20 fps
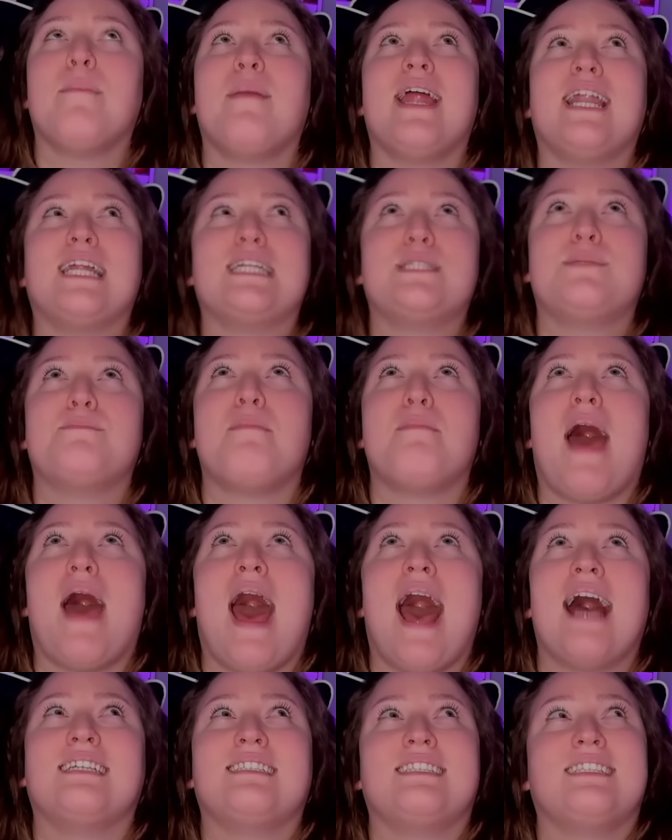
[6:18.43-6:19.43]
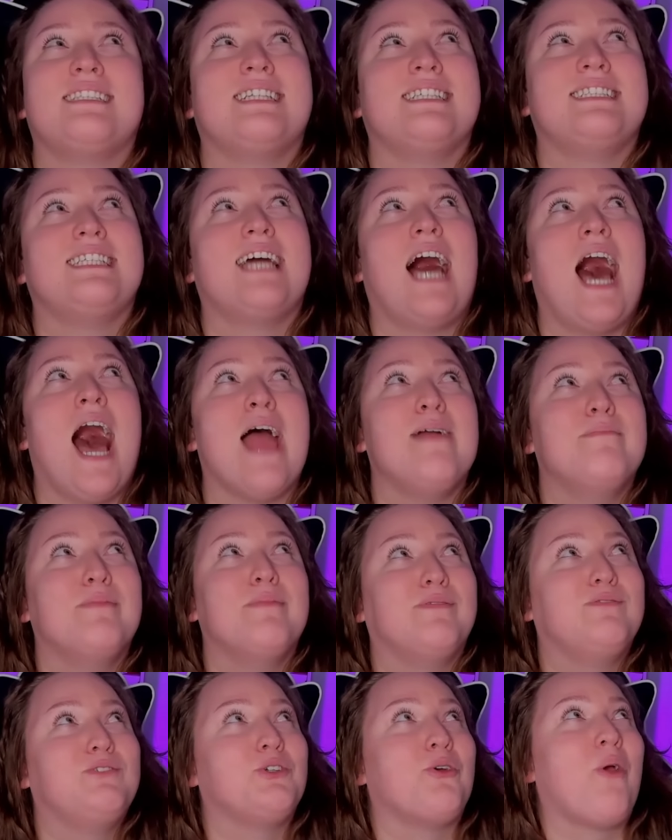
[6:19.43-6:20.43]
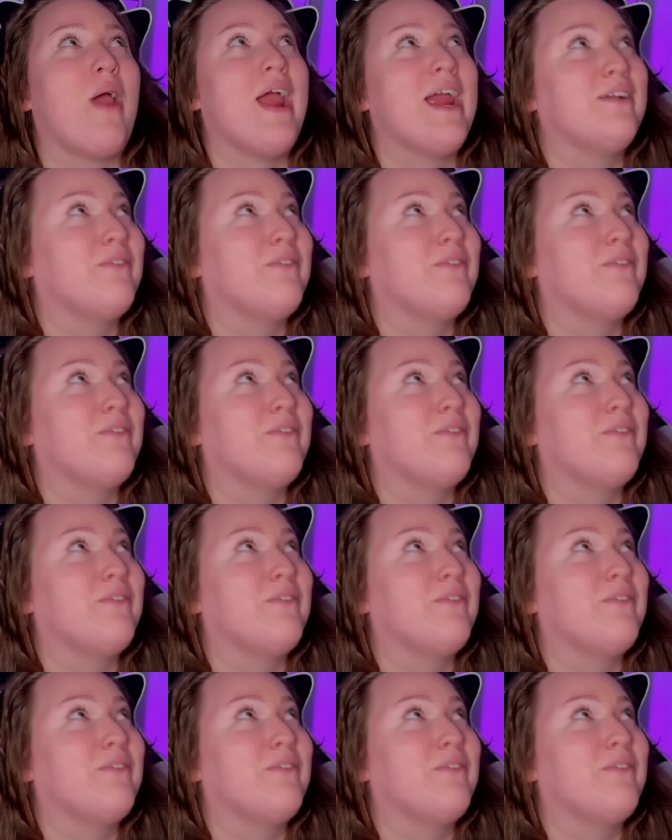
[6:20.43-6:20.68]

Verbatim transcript: it, it's past the time of train